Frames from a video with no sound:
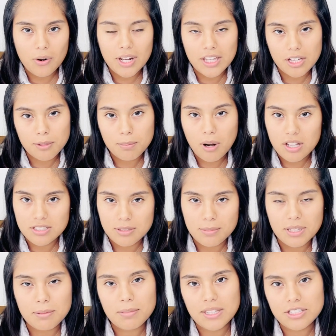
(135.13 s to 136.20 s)
it could
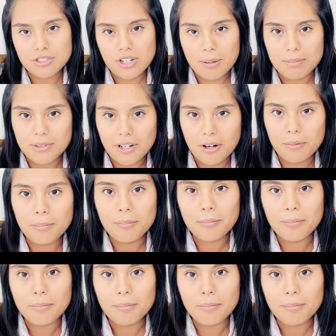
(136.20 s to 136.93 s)
possibly be strep. So now I'm going